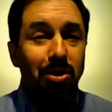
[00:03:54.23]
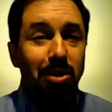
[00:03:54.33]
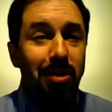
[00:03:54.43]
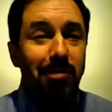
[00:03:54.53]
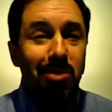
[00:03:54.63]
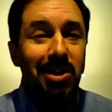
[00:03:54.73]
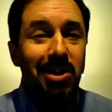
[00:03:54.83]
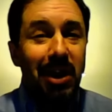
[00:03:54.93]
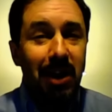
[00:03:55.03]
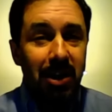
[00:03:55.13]
good
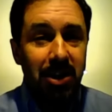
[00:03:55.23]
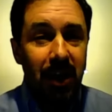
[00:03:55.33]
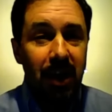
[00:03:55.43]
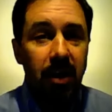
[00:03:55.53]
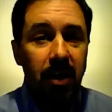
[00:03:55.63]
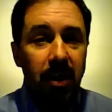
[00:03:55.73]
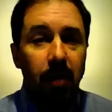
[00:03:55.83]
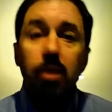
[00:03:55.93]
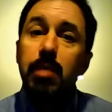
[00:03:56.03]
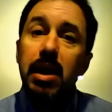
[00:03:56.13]
nuggets in here
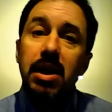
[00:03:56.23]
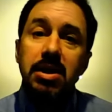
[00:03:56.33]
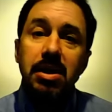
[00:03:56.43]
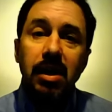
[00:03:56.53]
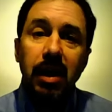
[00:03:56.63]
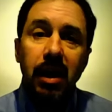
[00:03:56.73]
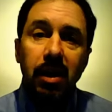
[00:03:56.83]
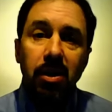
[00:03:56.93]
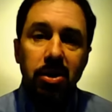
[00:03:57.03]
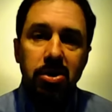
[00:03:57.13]
that we miss in the
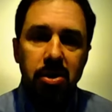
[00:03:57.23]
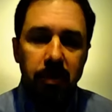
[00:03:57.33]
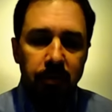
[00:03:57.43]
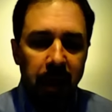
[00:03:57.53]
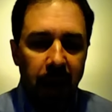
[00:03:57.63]
English.